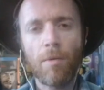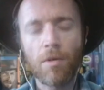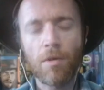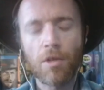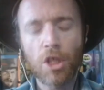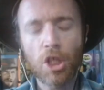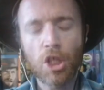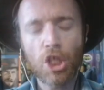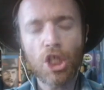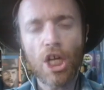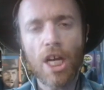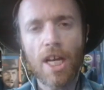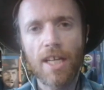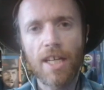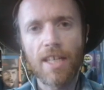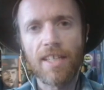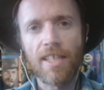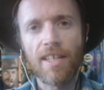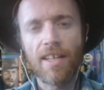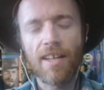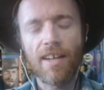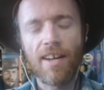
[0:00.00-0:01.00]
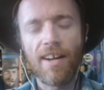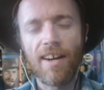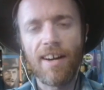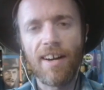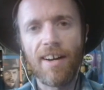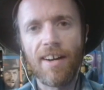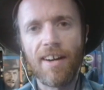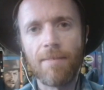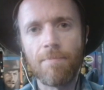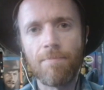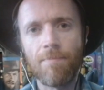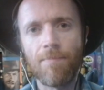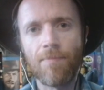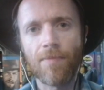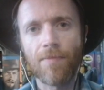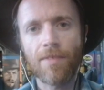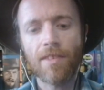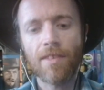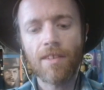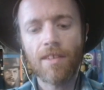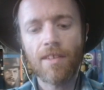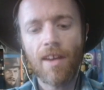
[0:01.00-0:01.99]
was Shane.
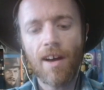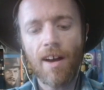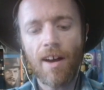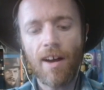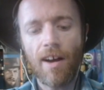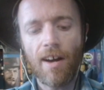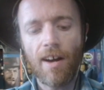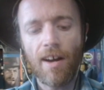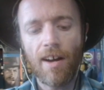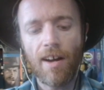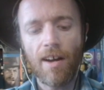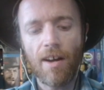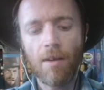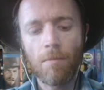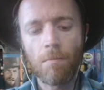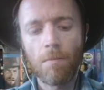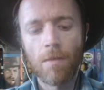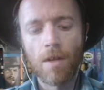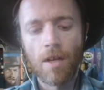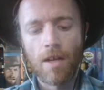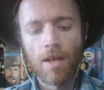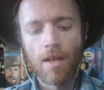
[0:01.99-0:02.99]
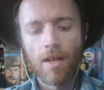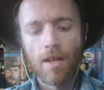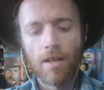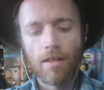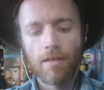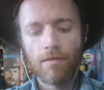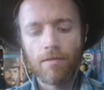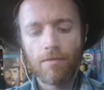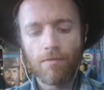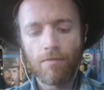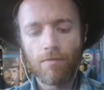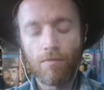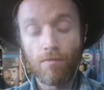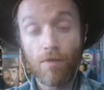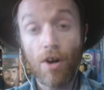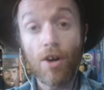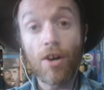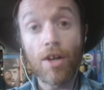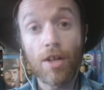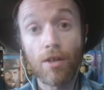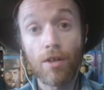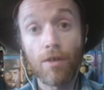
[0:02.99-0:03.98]

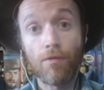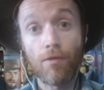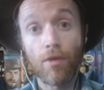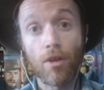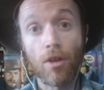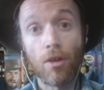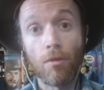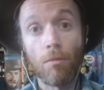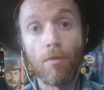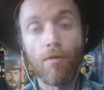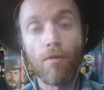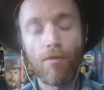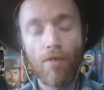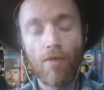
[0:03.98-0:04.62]
Very good film.